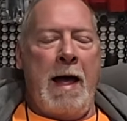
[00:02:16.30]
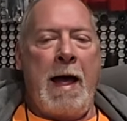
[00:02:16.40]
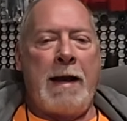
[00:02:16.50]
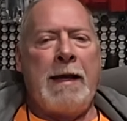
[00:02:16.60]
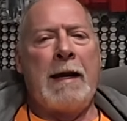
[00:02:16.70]

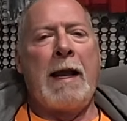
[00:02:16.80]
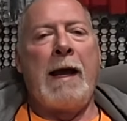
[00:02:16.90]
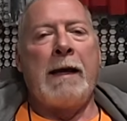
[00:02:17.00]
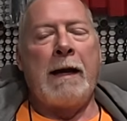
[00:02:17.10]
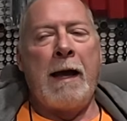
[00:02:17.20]
didn't
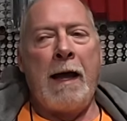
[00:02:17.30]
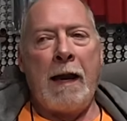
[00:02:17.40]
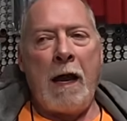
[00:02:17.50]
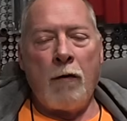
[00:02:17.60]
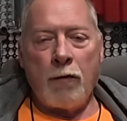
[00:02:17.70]
like how
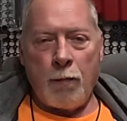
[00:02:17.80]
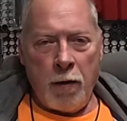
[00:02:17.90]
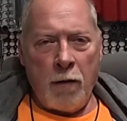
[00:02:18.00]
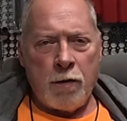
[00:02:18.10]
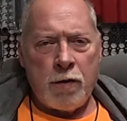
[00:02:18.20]
long the
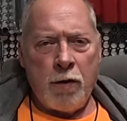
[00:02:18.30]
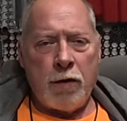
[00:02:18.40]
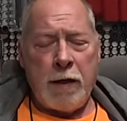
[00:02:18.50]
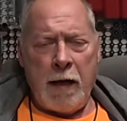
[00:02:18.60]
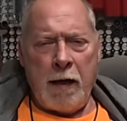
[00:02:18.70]
print was going
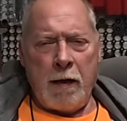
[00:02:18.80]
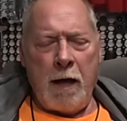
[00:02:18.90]
to take.